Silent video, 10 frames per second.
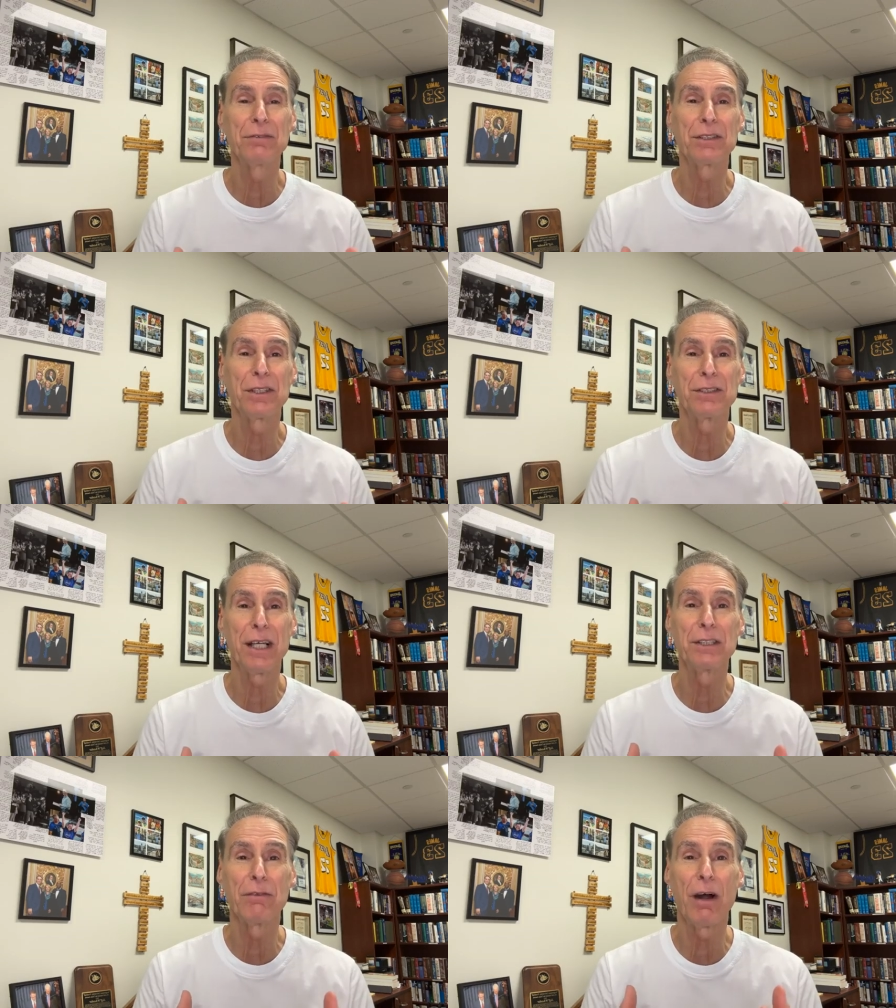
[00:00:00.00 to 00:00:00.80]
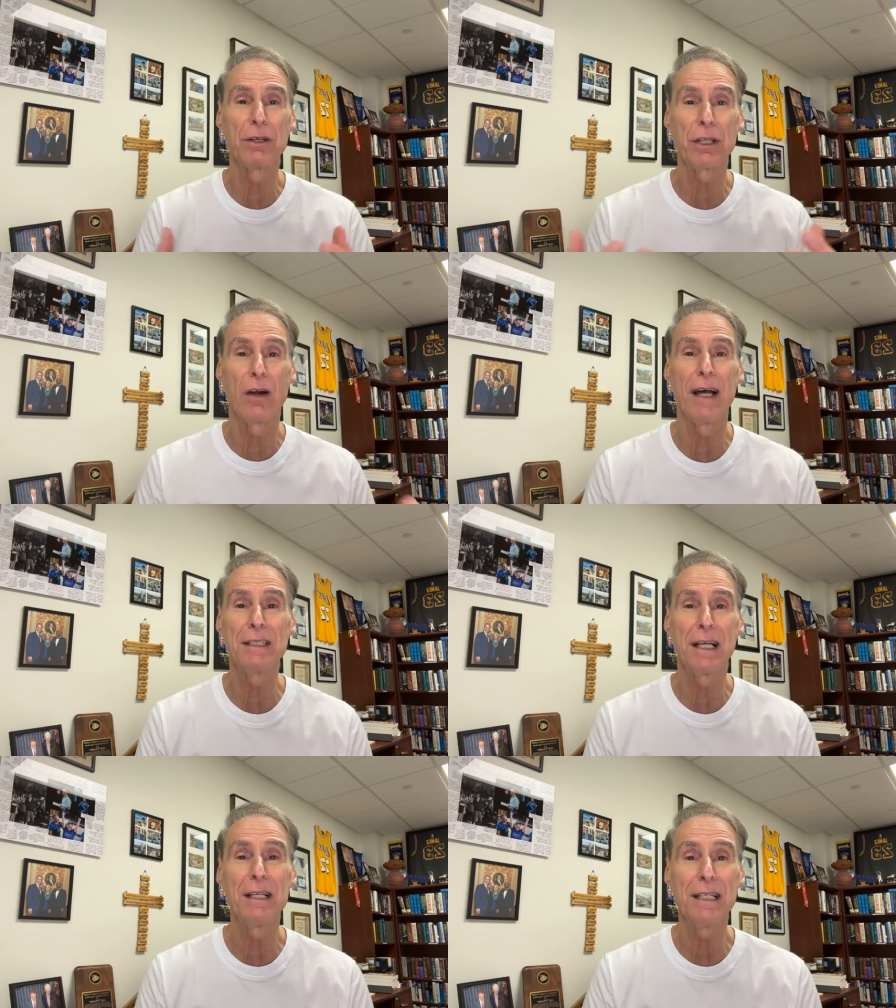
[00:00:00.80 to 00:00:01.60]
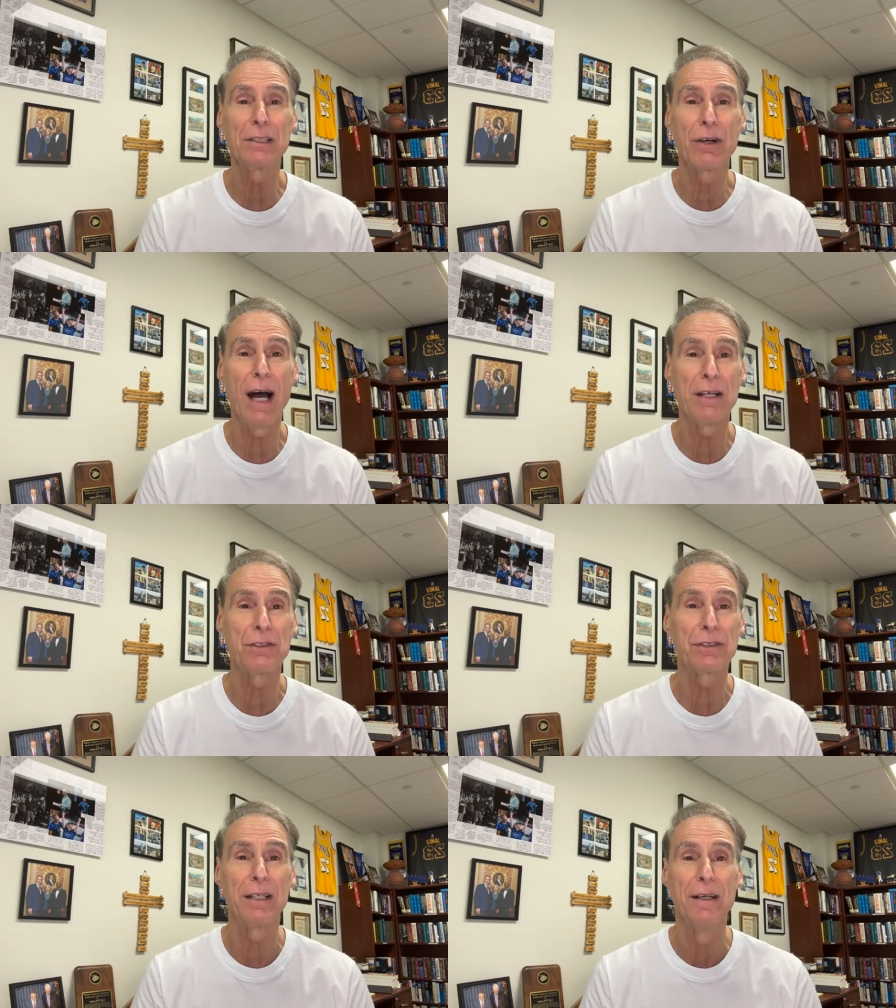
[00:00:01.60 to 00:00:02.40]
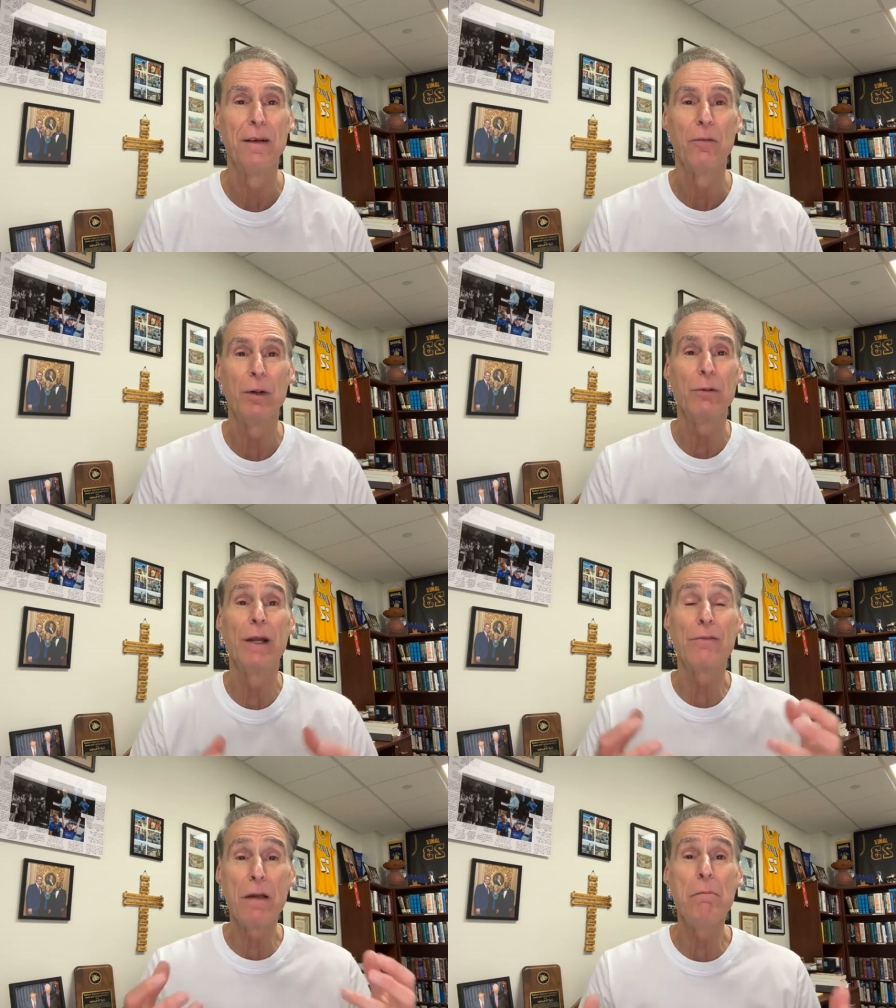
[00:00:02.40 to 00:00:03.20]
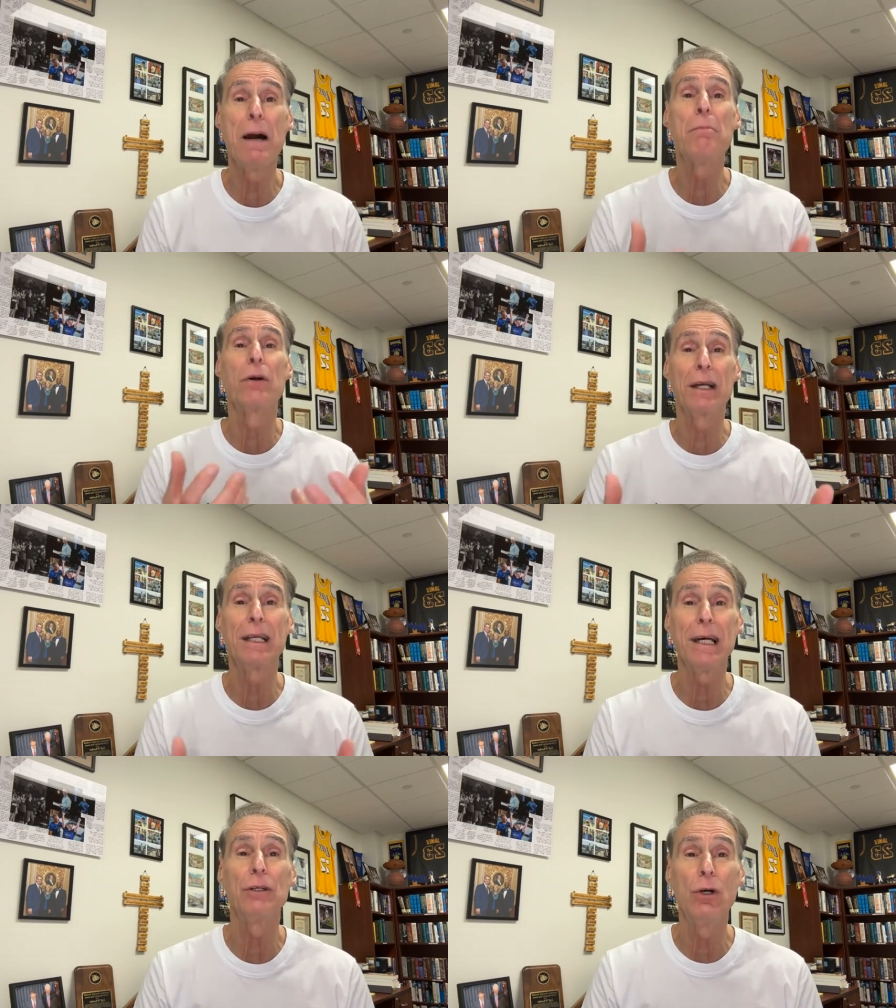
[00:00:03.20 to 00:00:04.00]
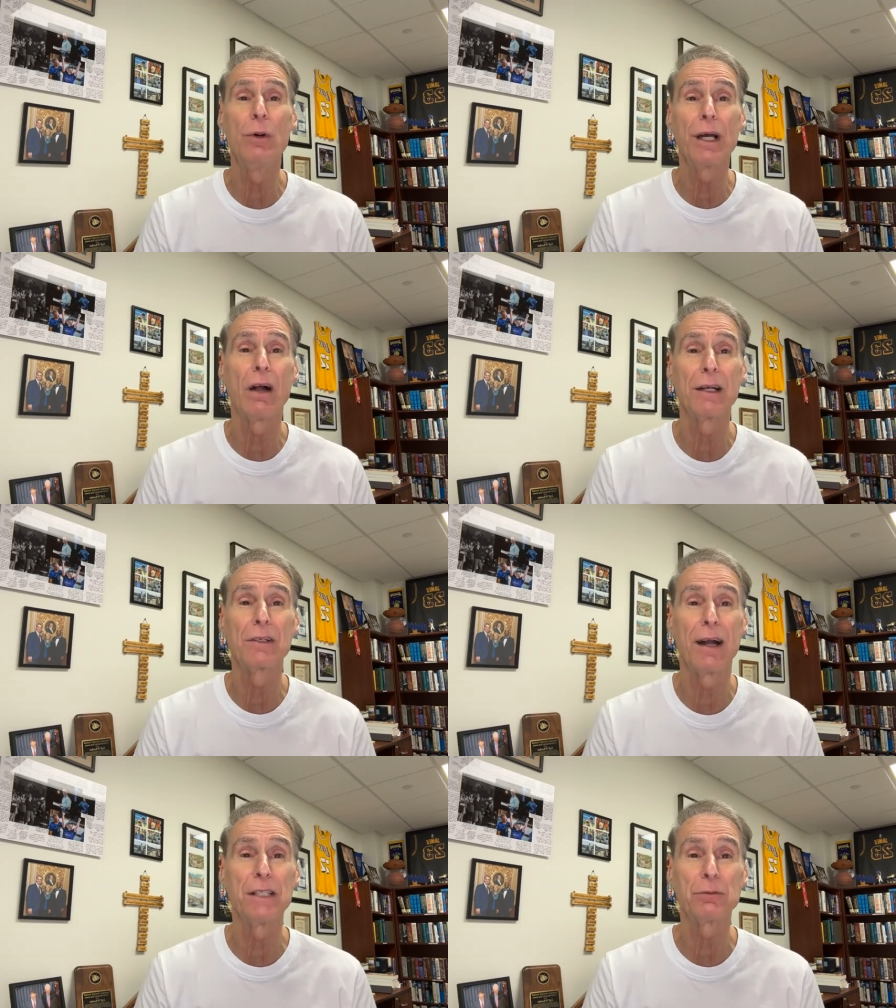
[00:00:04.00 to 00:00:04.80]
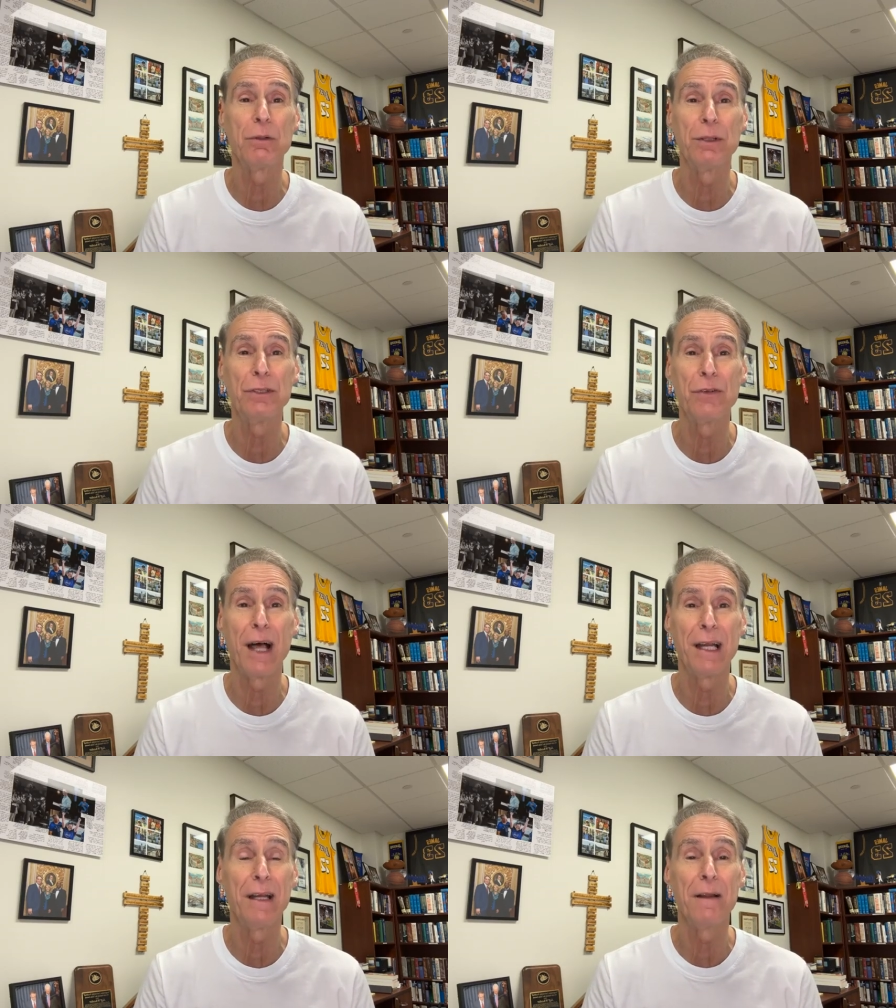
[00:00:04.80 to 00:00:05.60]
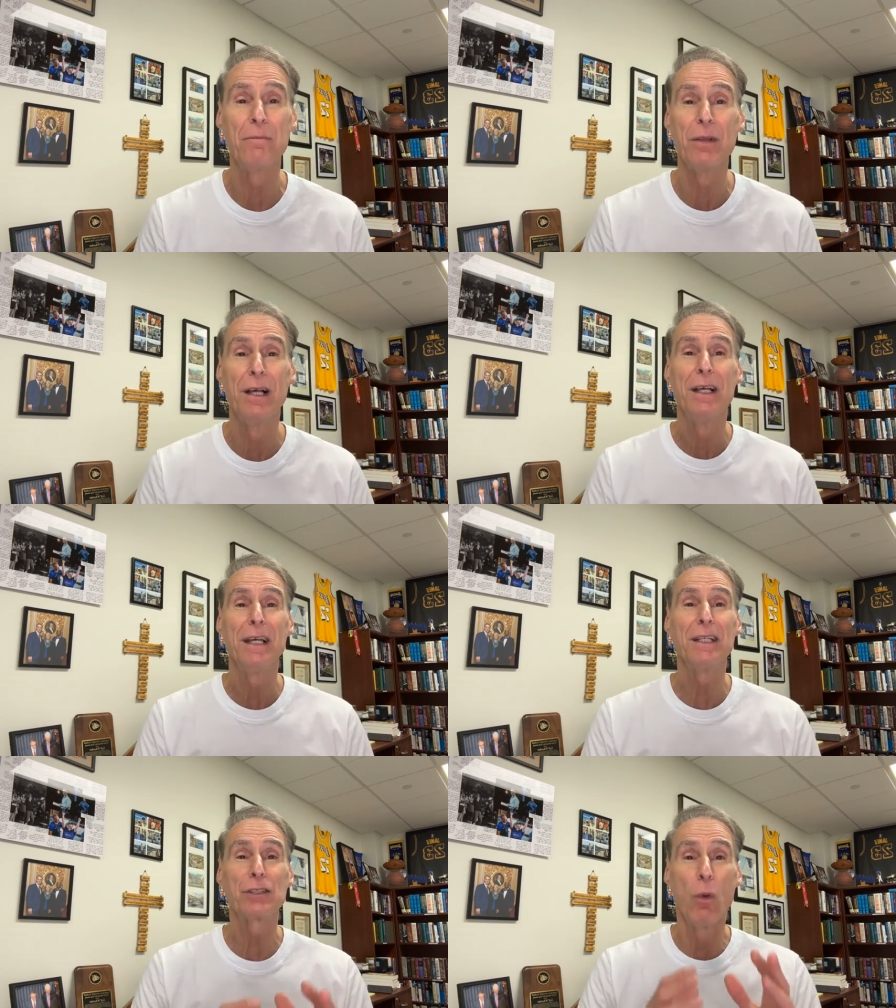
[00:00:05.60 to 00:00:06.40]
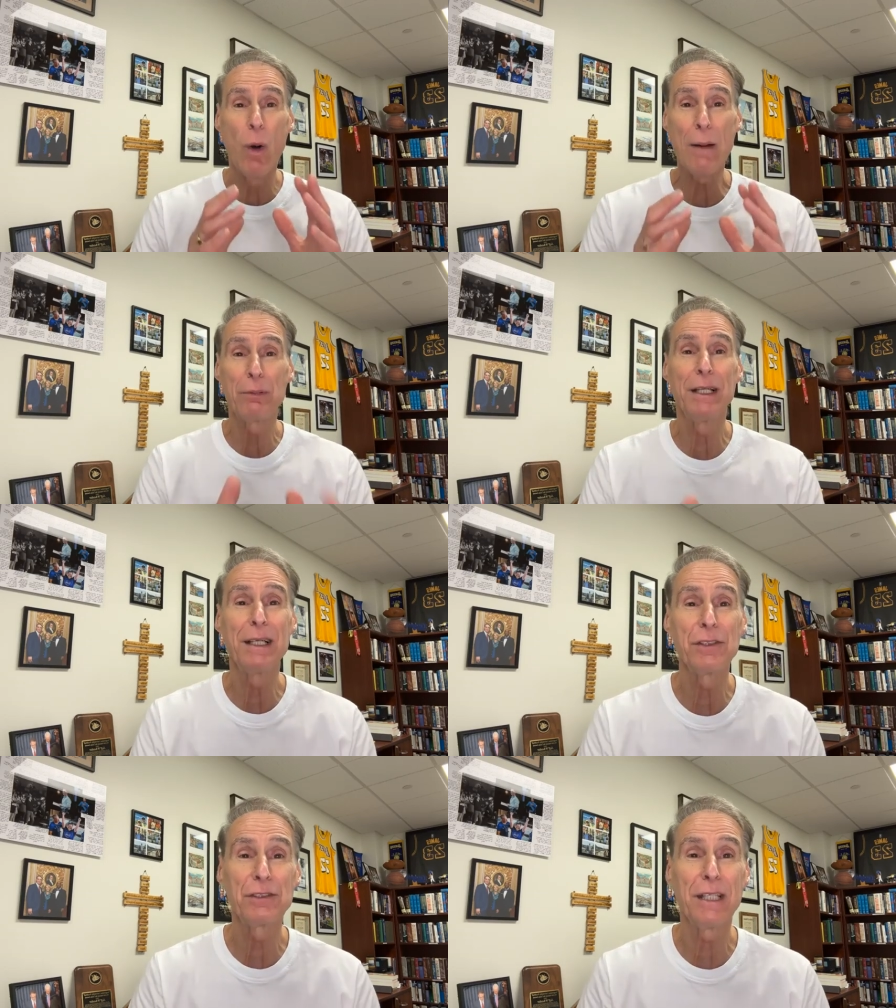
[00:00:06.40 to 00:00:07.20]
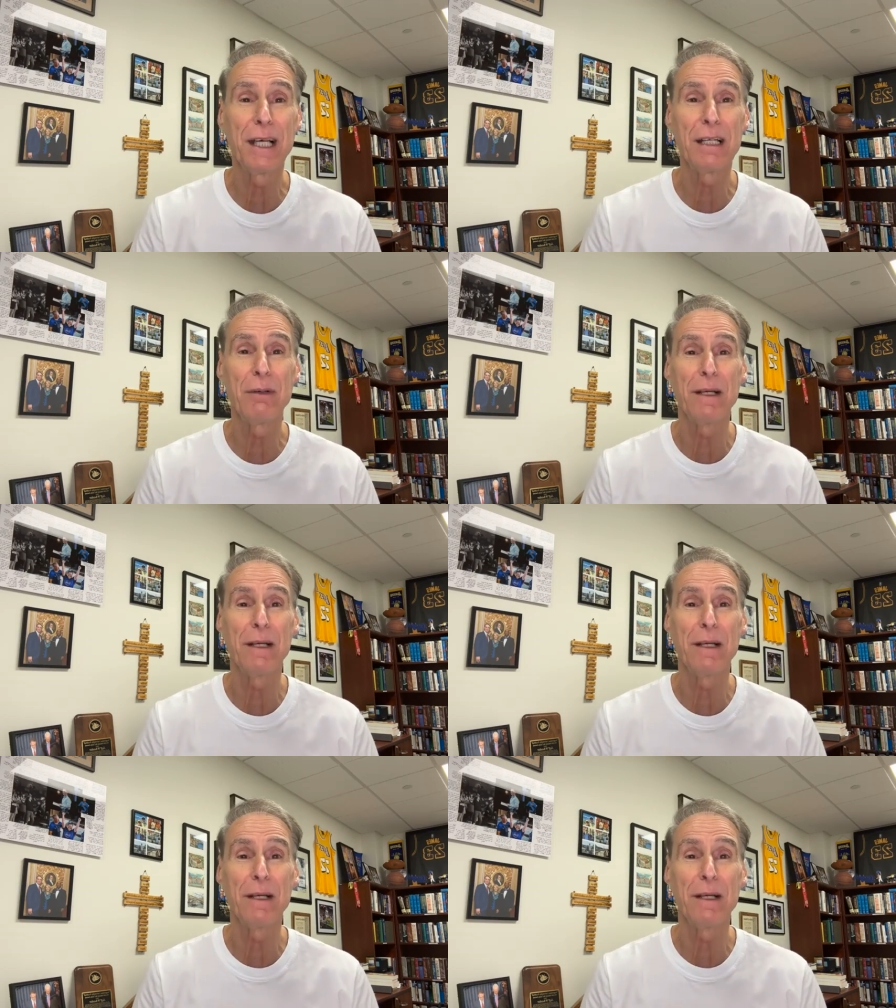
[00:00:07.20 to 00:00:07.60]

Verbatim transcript: gives us a sense of our, our identity in Christ. We, we remember again who we are in Christ when we do that. And it, it's a weapon against the